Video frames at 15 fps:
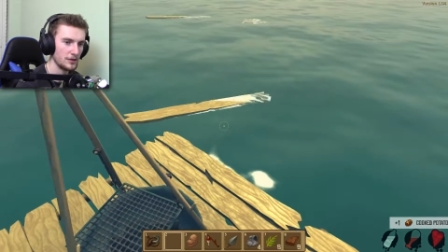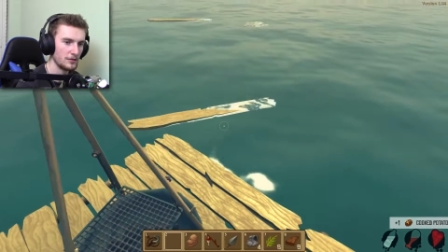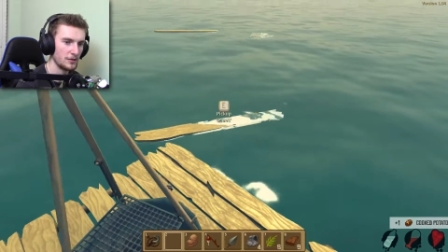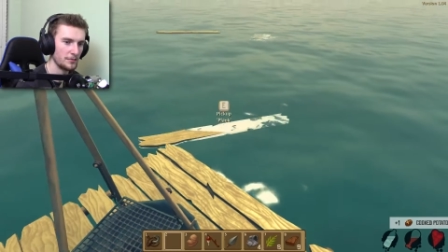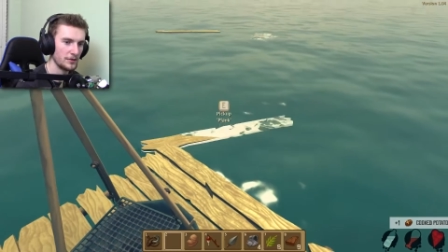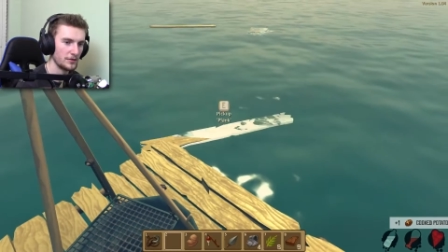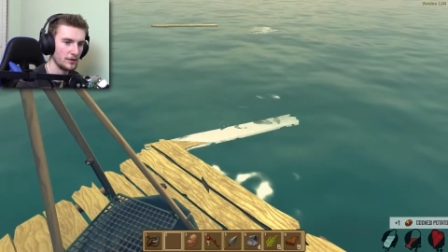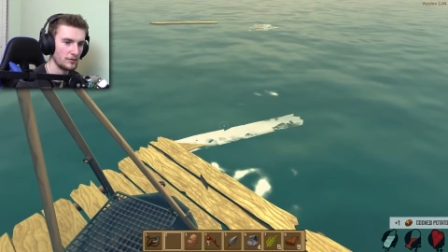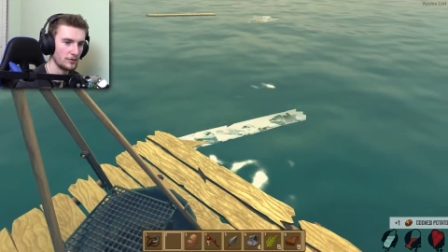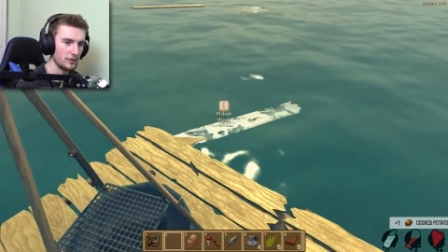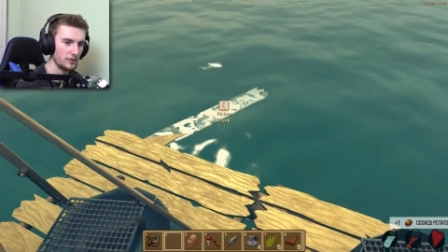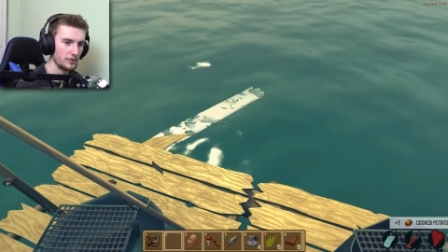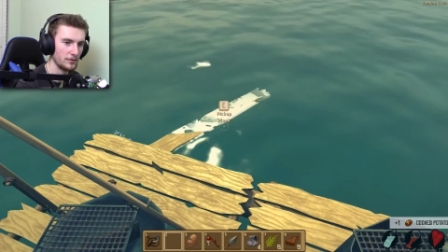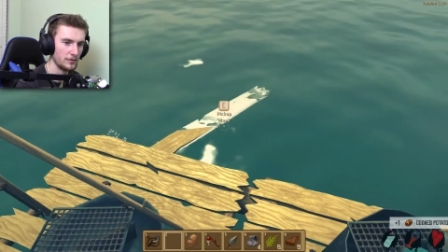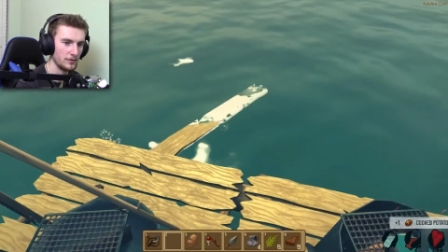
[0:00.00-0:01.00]
eat the
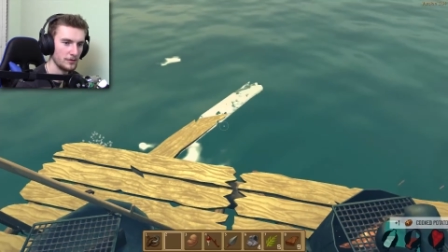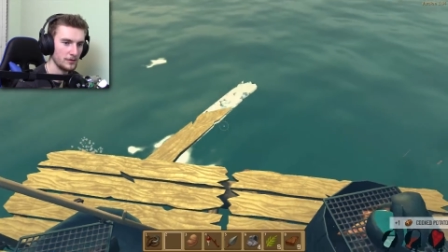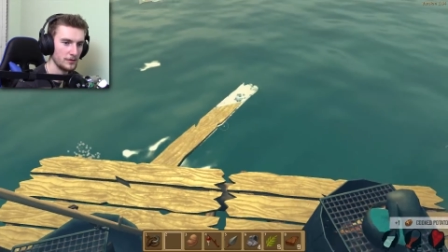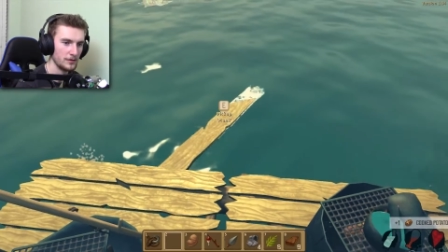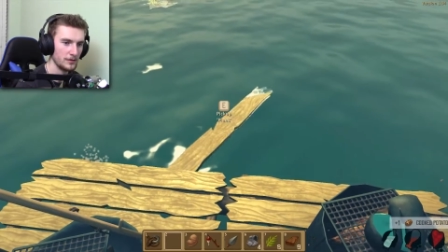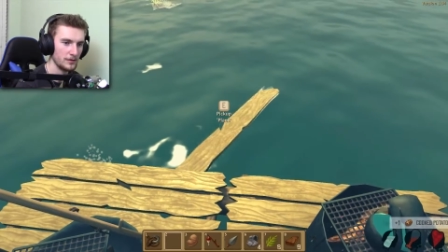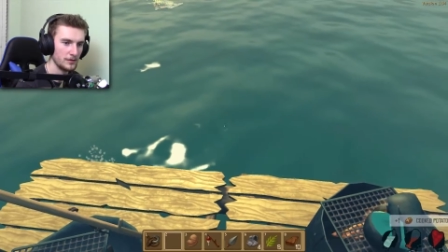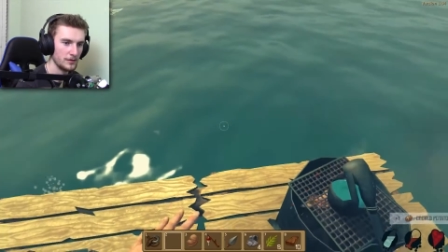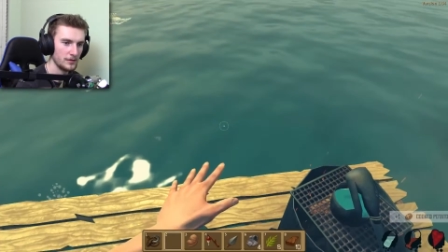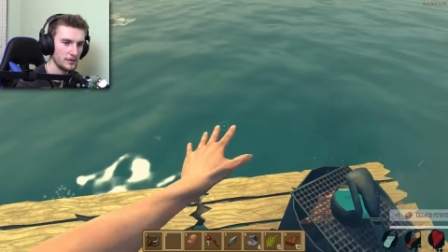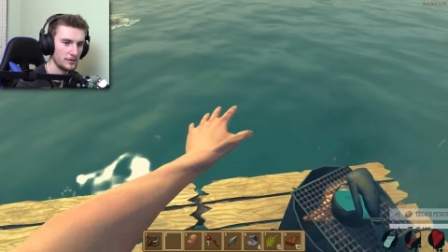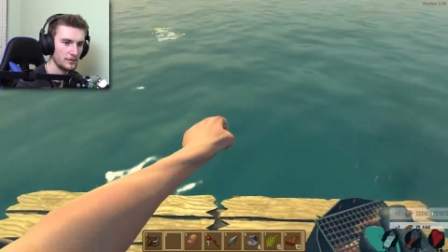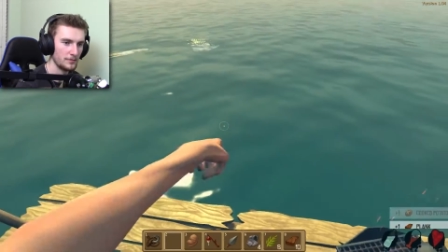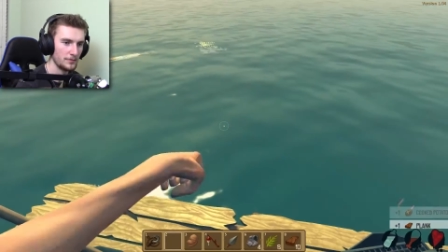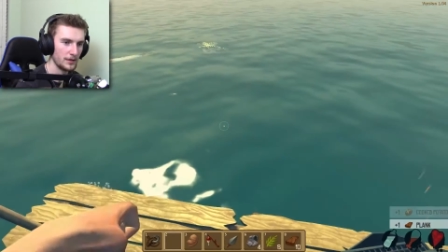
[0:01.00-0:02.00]
potato.
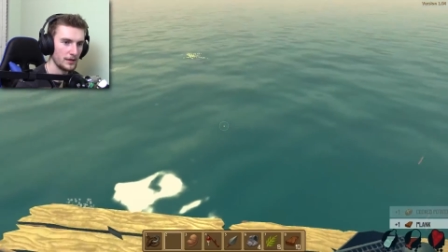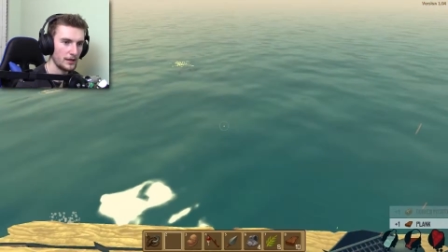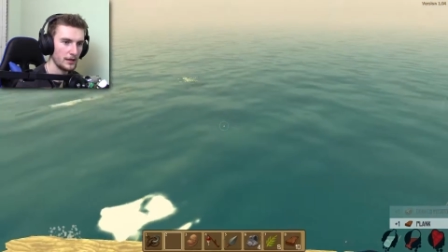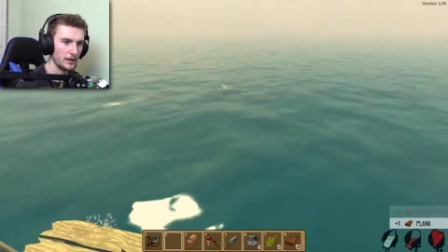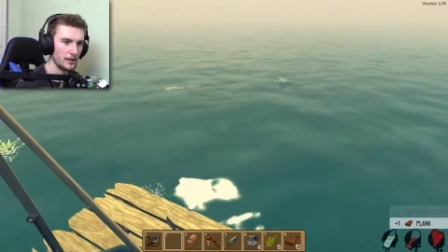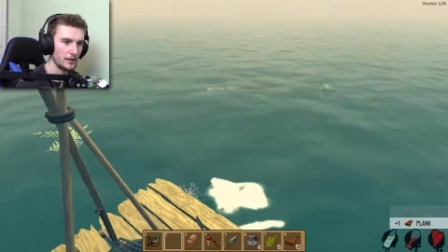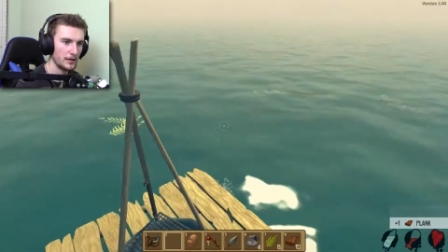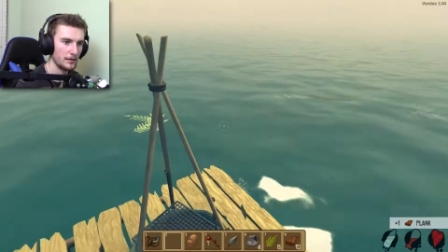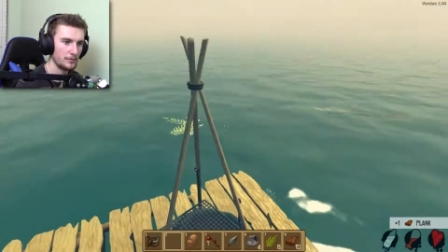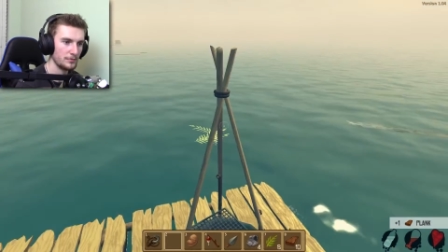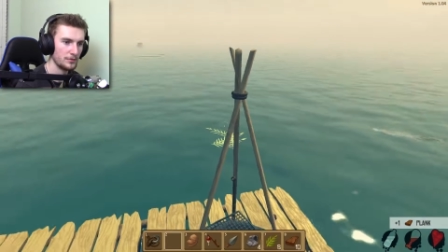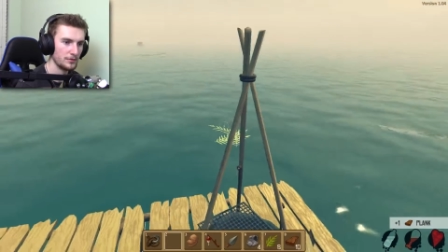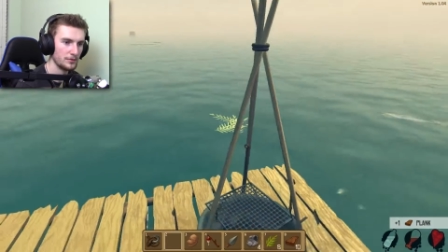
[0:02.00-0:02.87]
Pick that up.